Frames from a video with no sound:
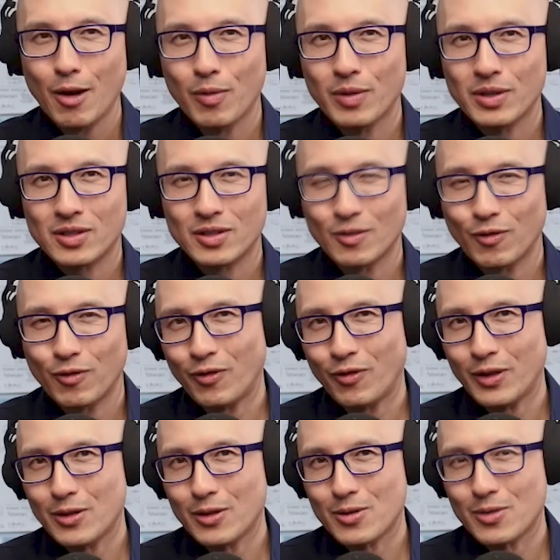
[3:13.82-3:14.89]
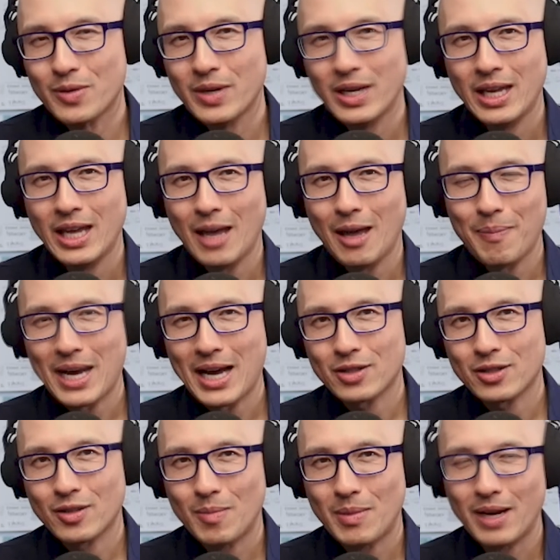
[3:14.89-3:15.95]
It was to fulfill a
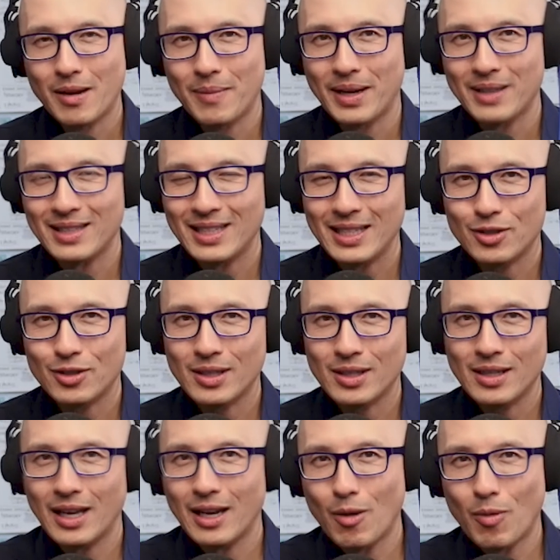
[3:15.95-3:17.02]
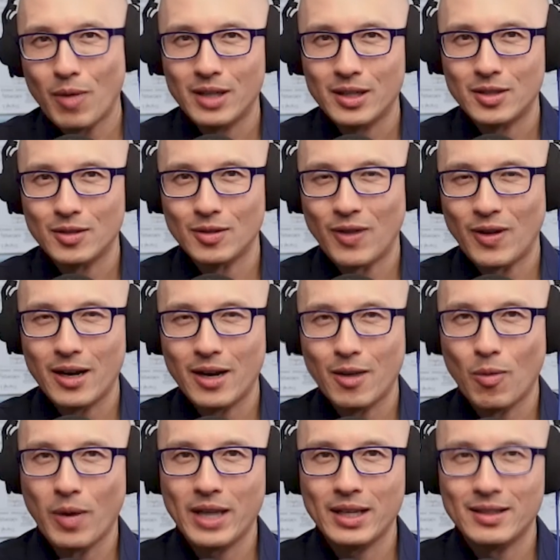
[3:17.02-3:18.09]
passion of mine about teaching, and I wanted to
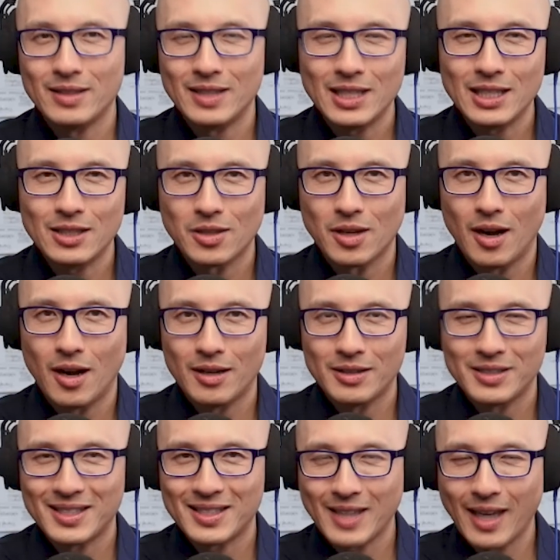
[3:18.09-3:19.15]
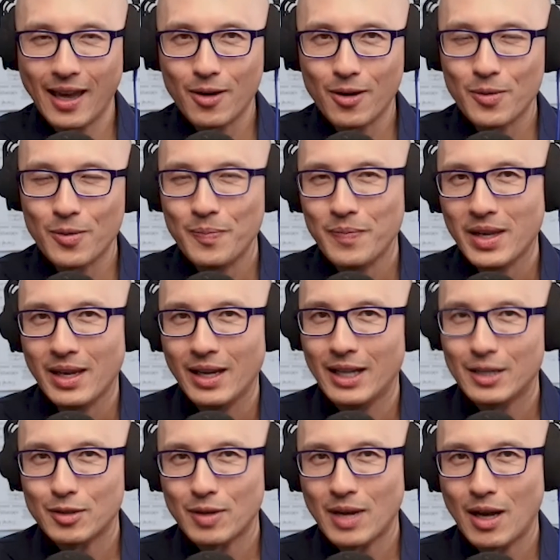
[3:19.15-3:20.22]
find a way to teach on scale.
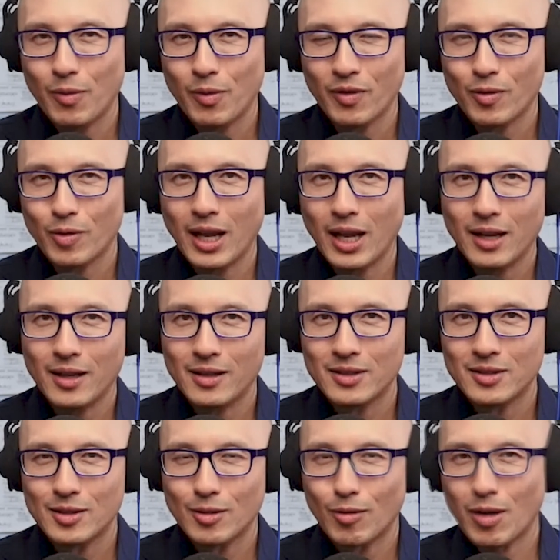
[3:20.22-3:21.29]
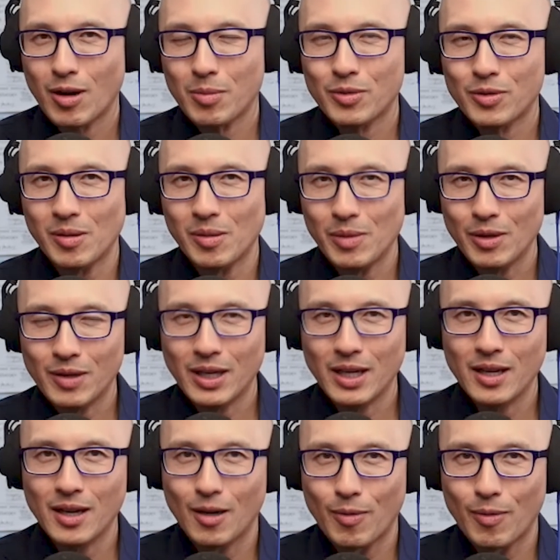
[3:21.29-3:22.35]
And so now we've created this incredible
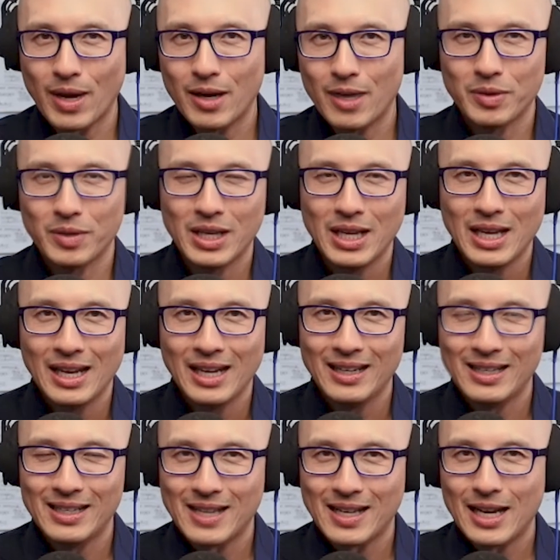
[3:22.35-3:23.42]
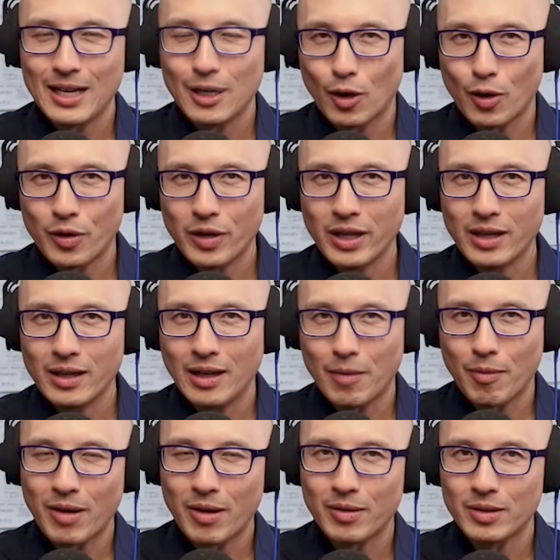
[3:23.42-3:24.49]
community around design
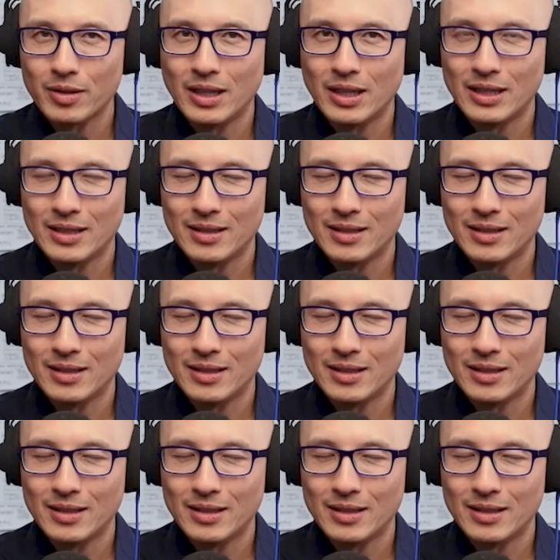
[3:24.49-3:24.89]
learning, around